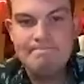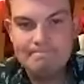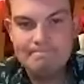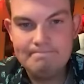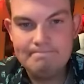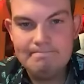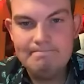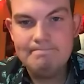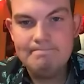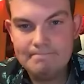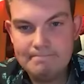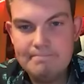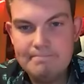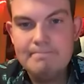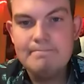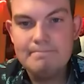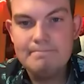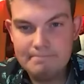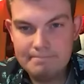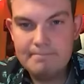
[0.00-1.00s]
really going.
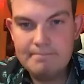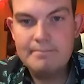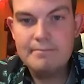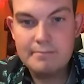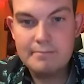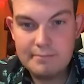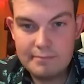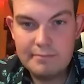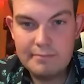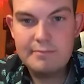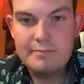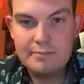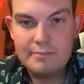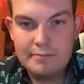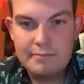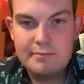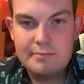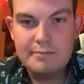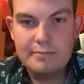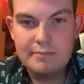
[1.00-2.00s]
Okay, cool.